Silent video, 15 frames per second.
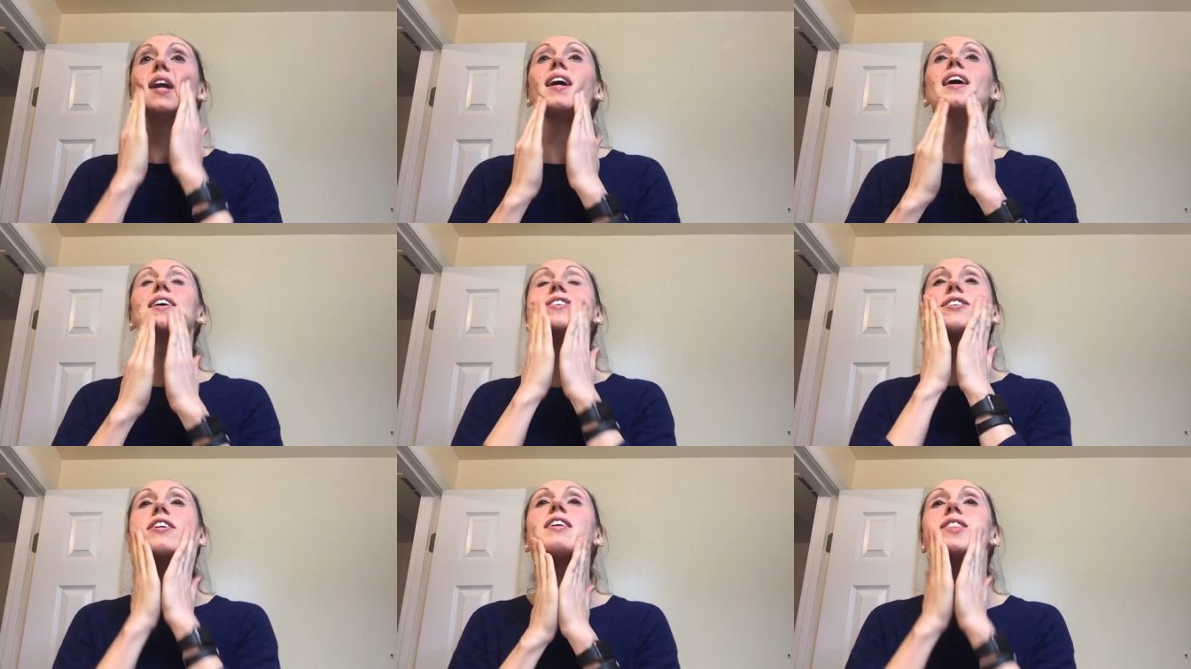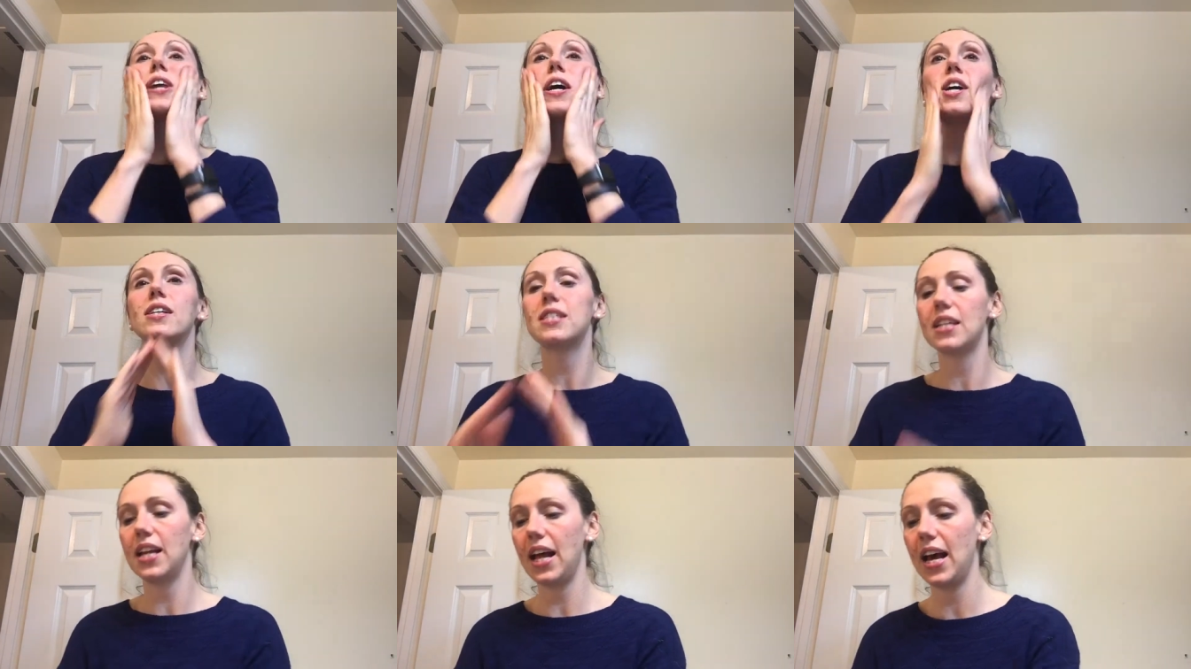And I actually
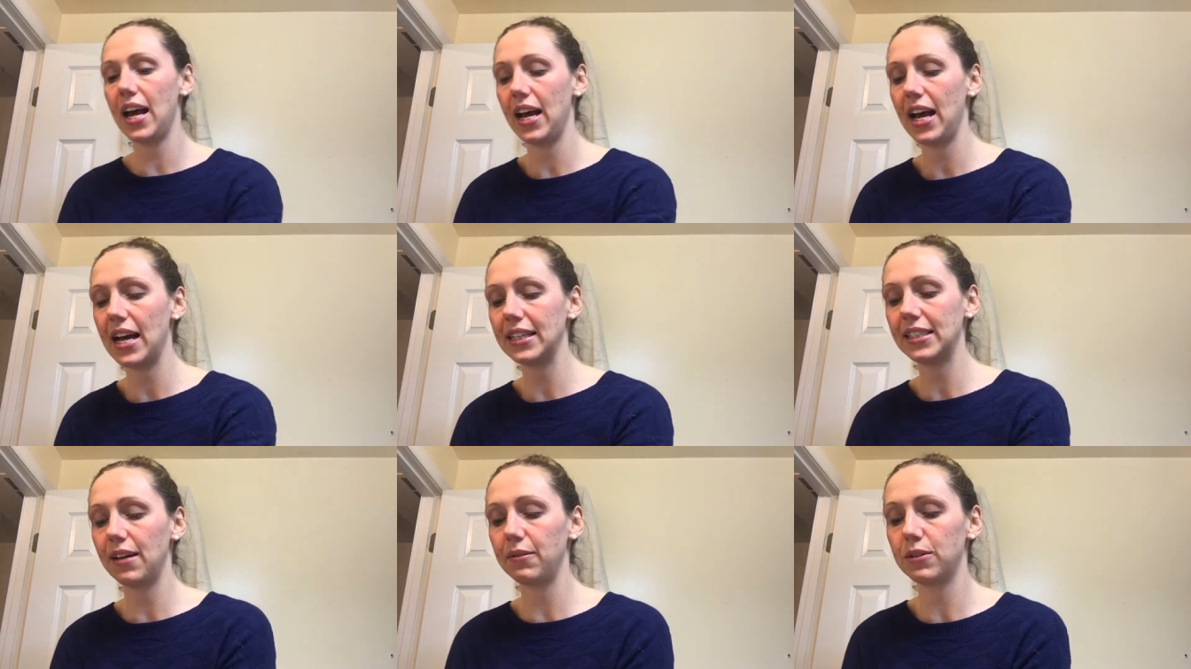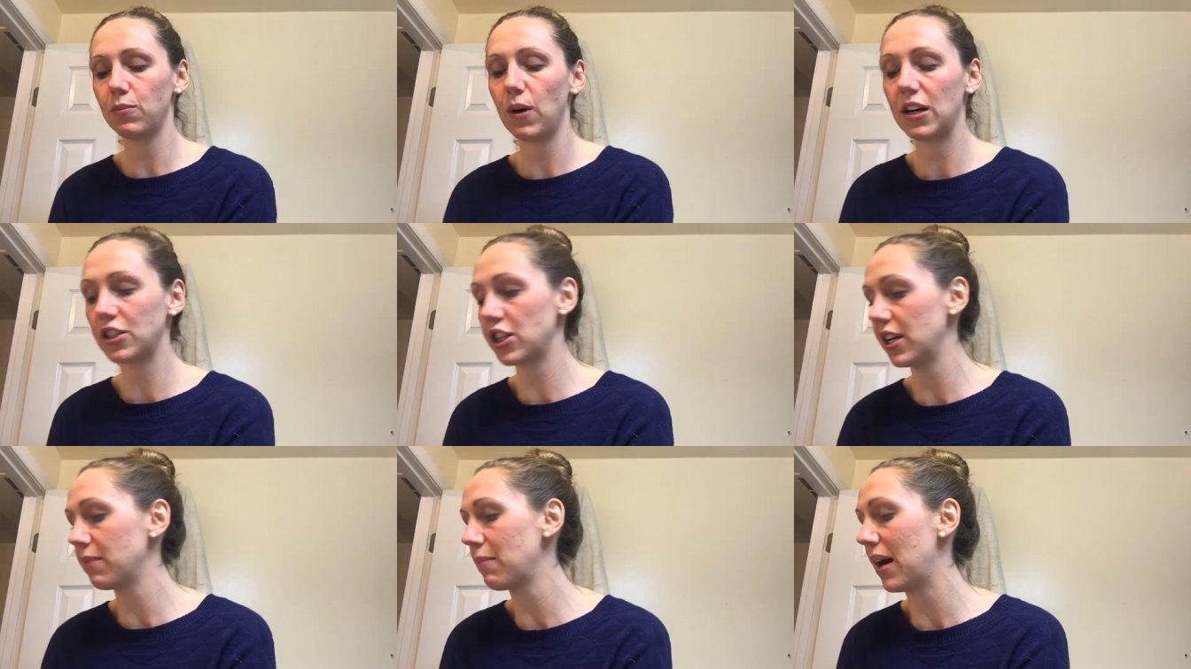thought today, as I was
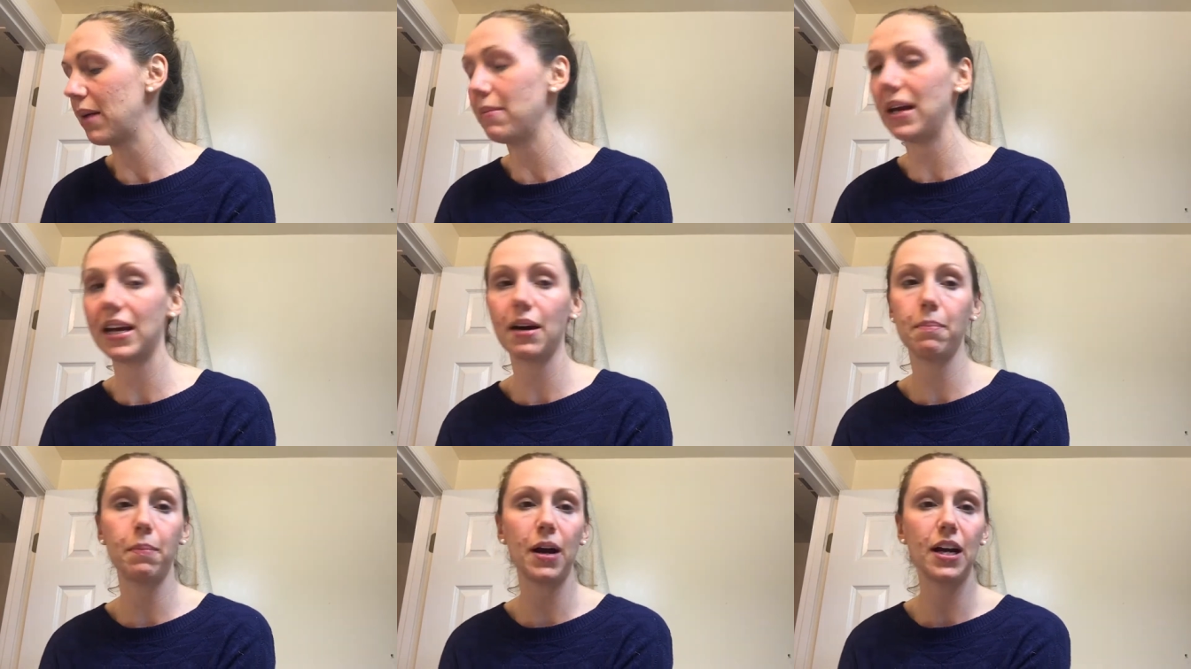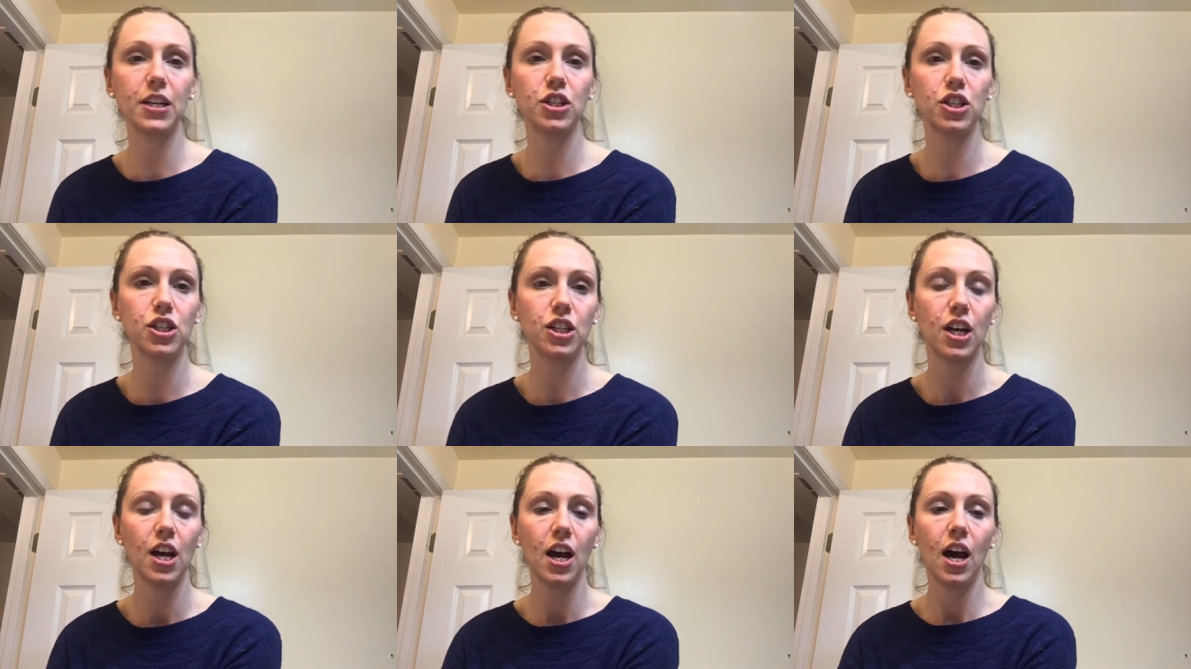washing my makeup
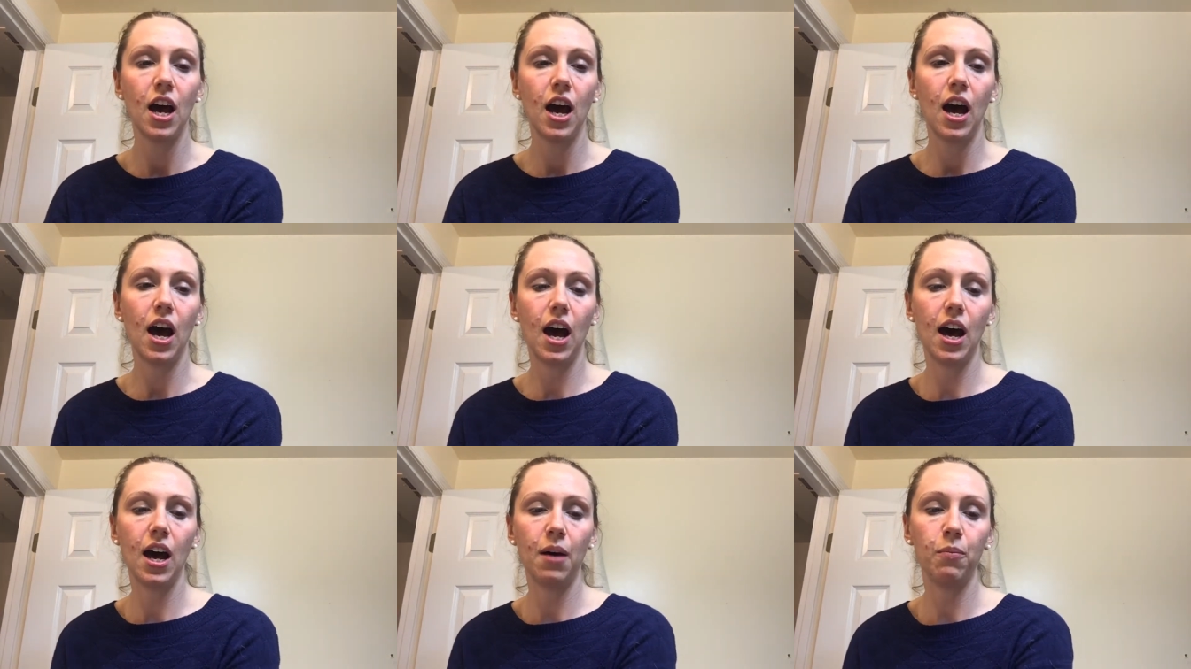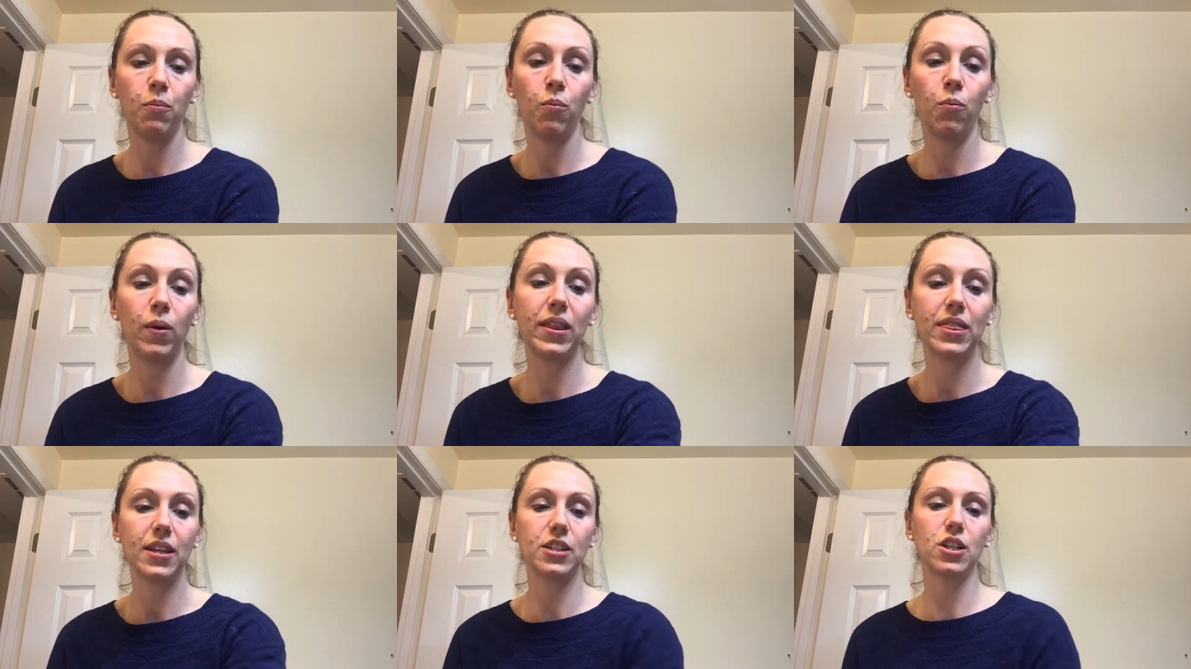brush, um,
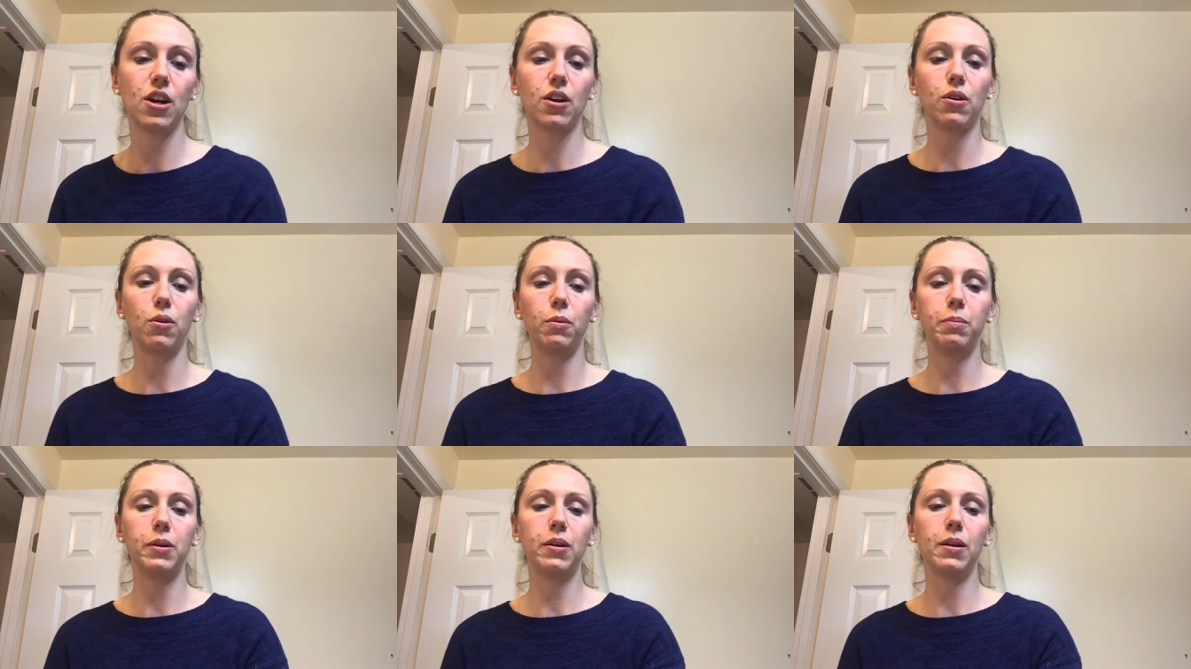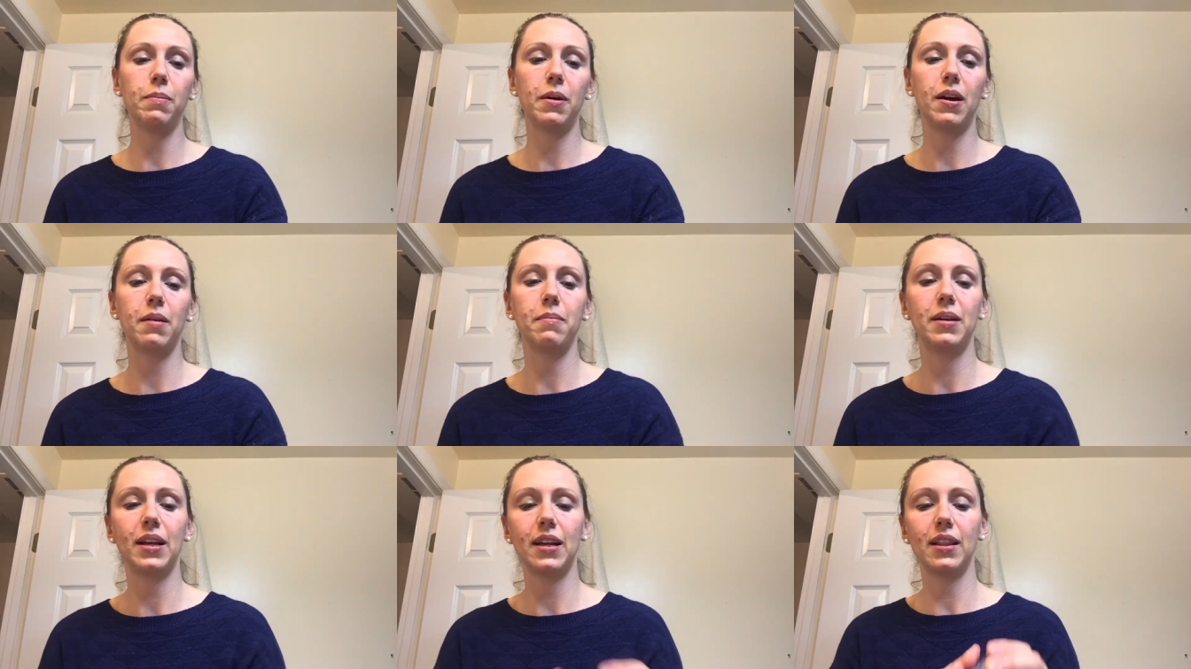with the charcoal beauty bar,
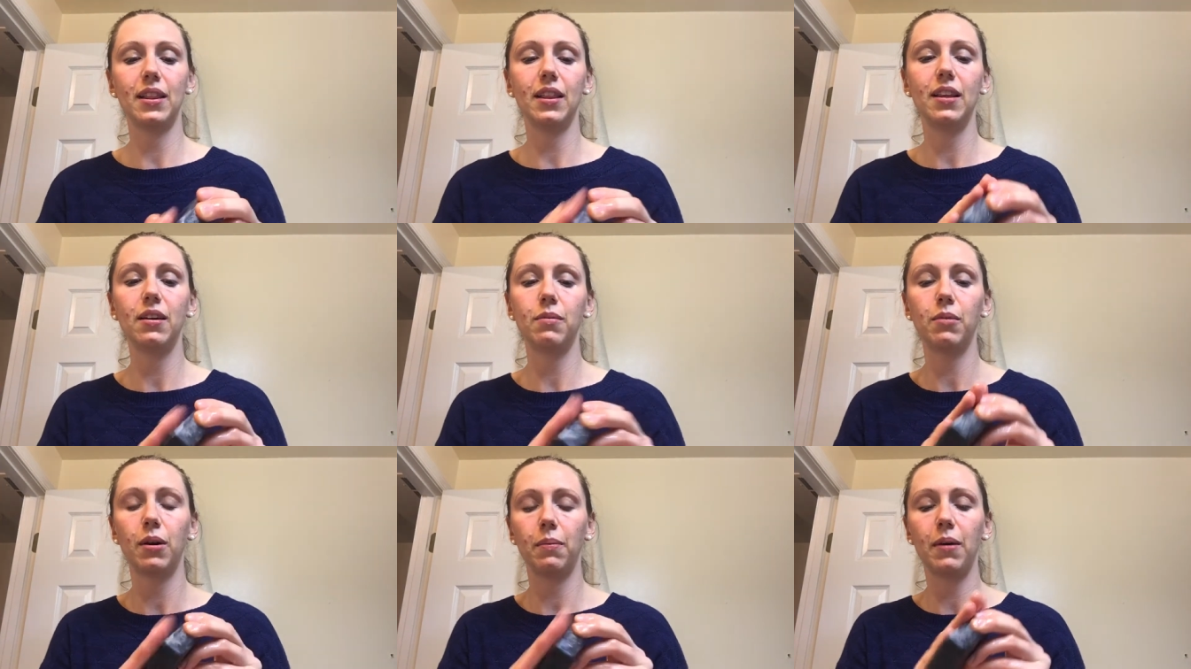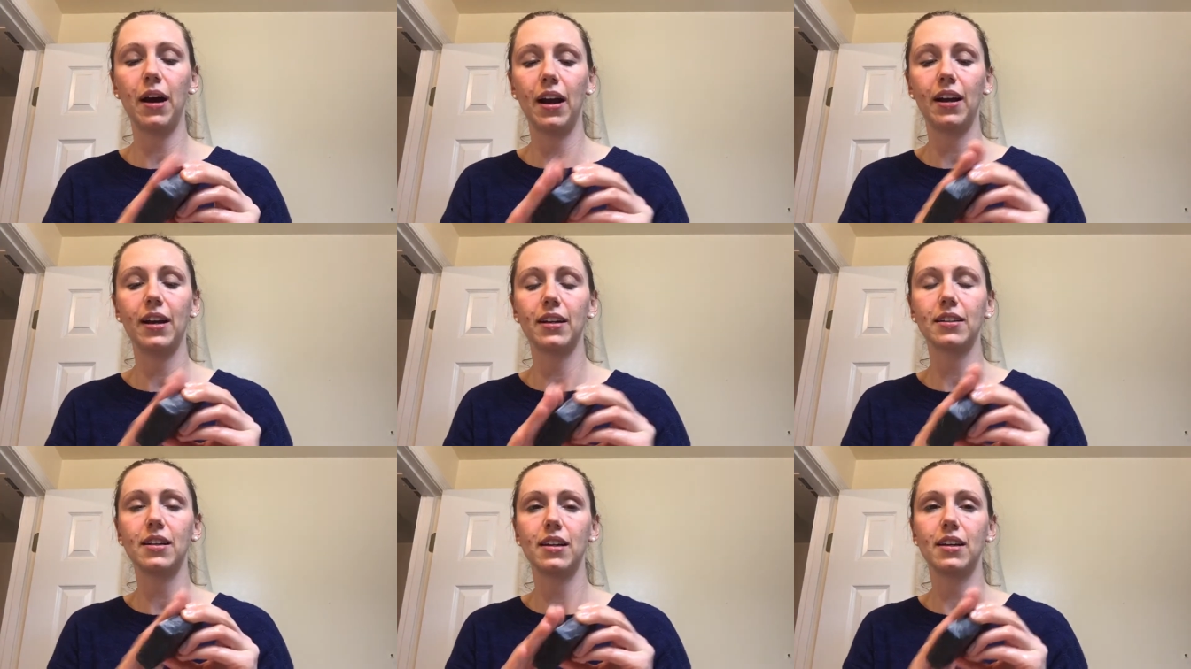I'm gonna get a little more
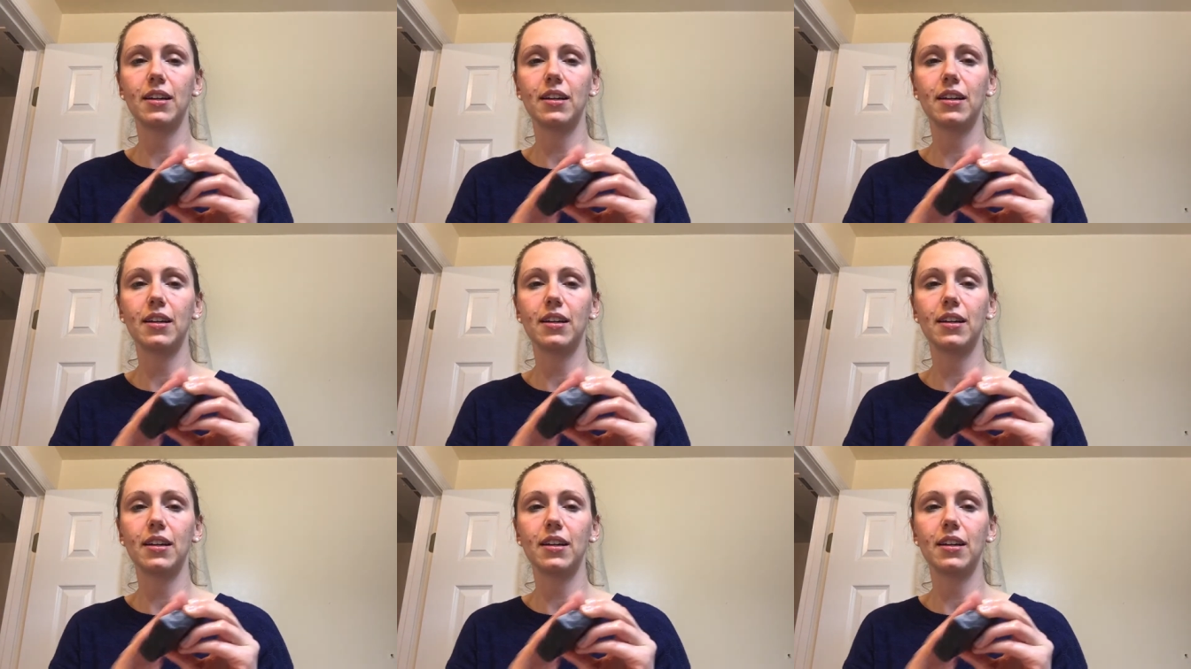product